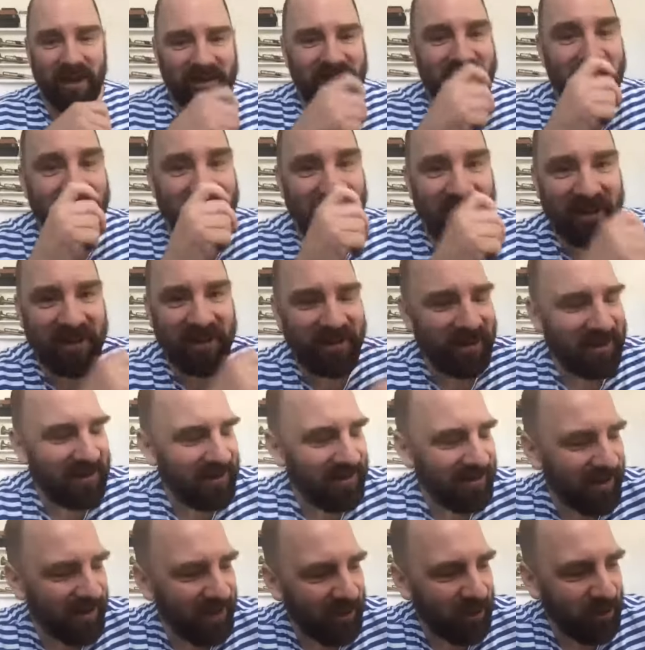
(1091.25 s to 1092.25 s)
He had 10
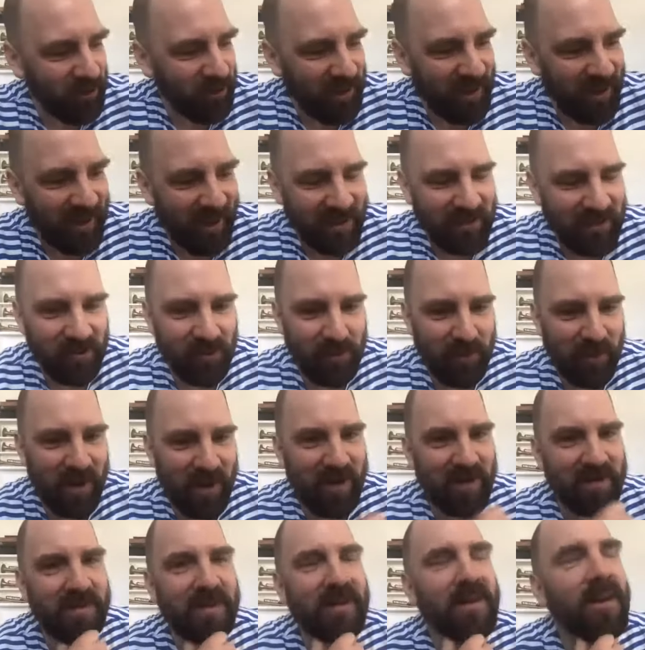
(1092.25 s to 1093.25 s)
years. He got an electric
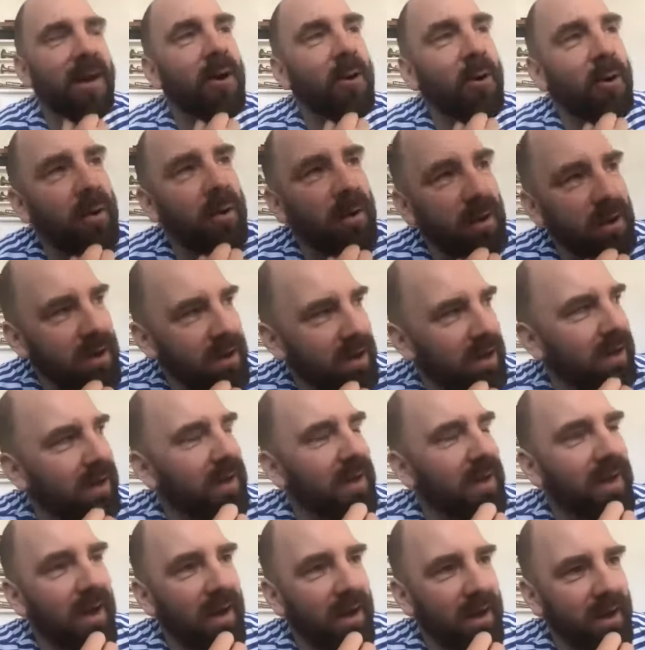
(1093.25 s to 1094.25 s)
bass, and now,
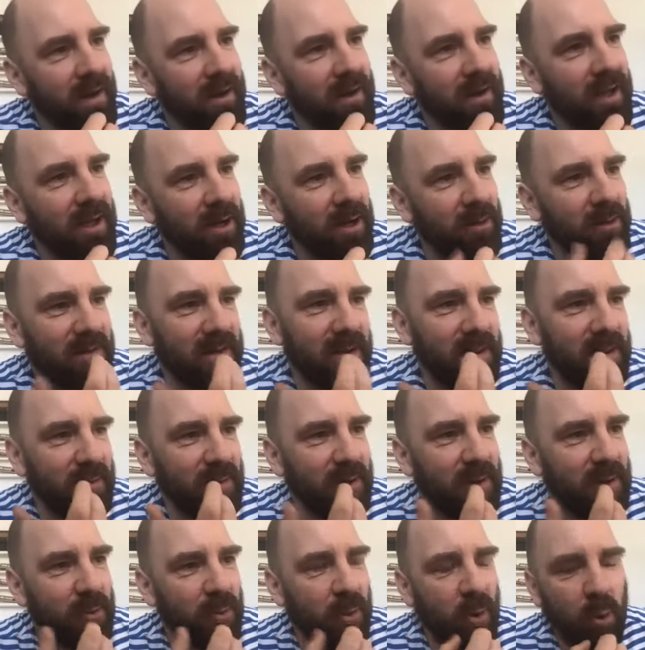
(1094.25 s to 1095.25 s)
since we
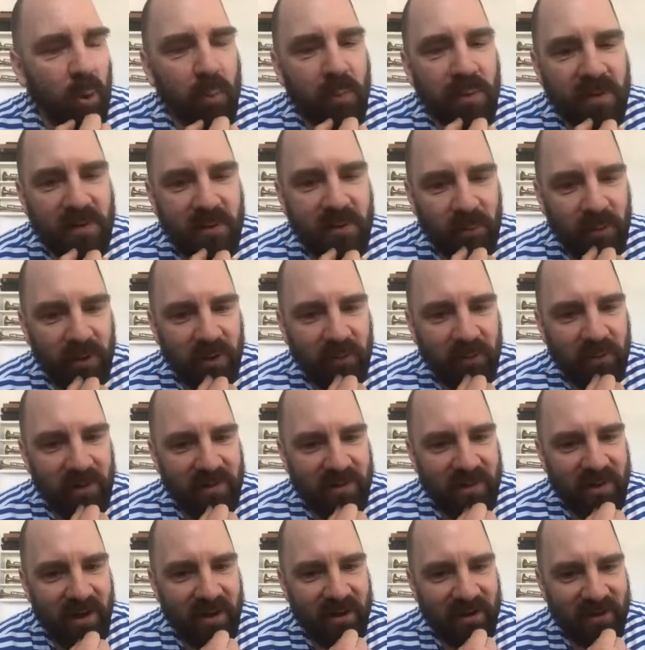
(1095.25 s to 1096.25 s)
do homeschooling, we
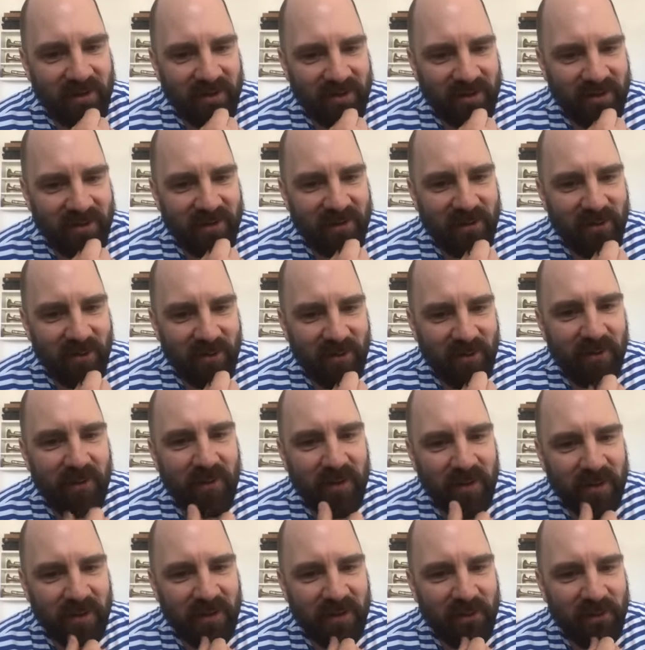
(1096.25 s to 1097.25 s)

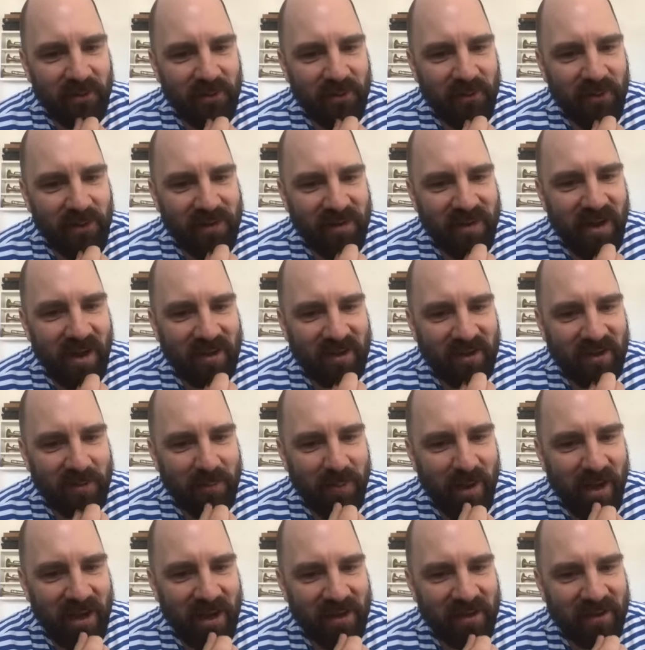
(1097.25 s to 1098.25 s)
started a
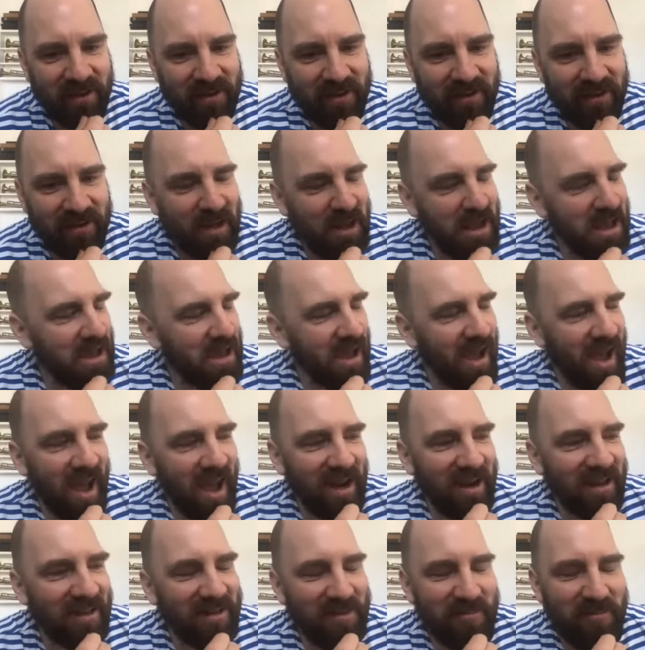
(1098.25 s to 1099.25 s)
band,
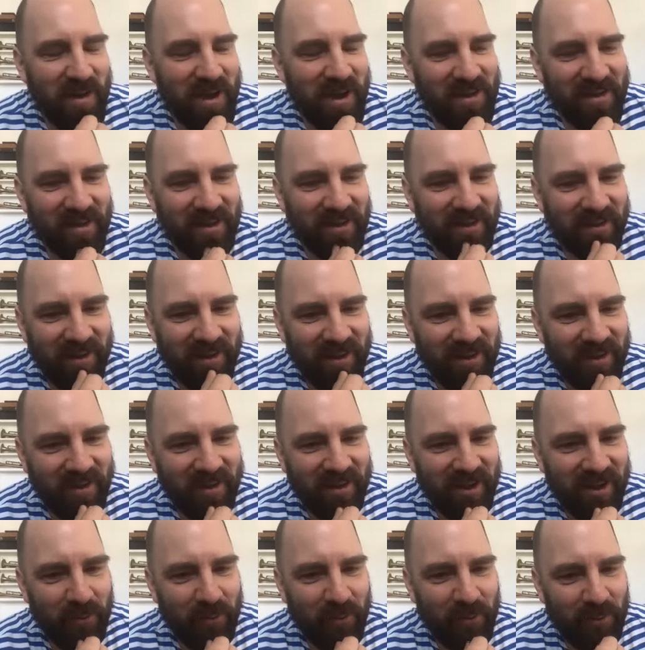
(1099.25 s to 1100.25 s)
and it's amazing.
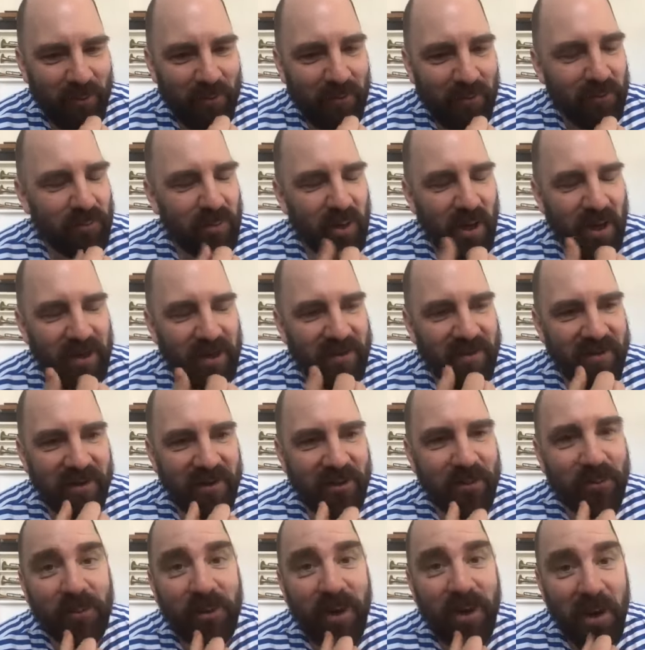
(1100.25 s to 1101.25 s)
They were
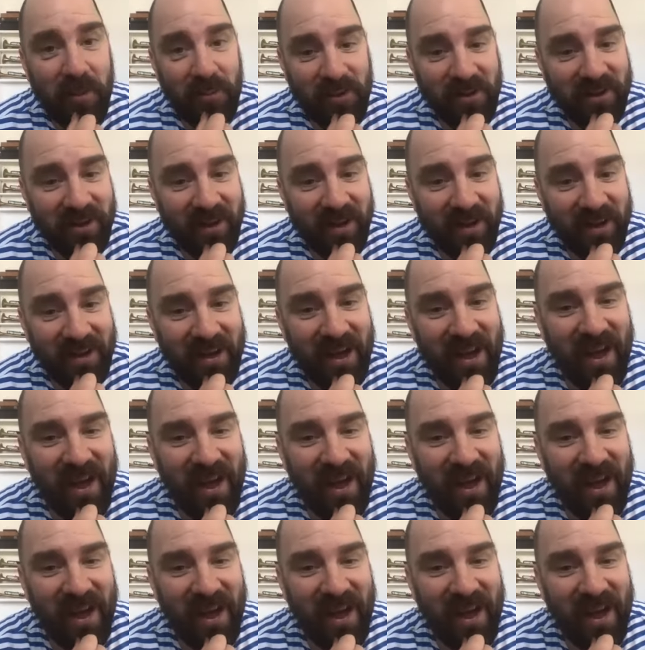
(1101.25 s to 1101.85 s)
practicing 2 times a day.